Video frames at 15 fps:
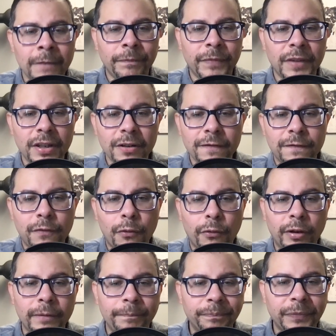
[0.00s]

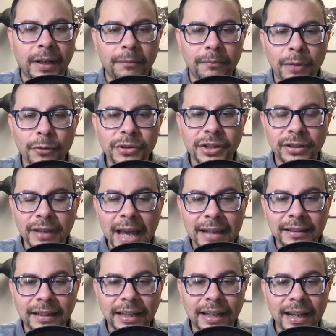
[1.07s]
Therefore, most
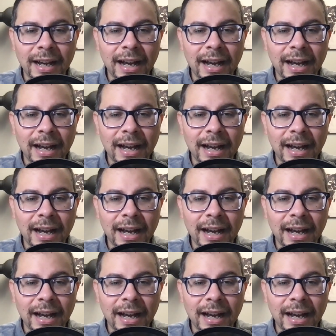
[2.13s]
gladly,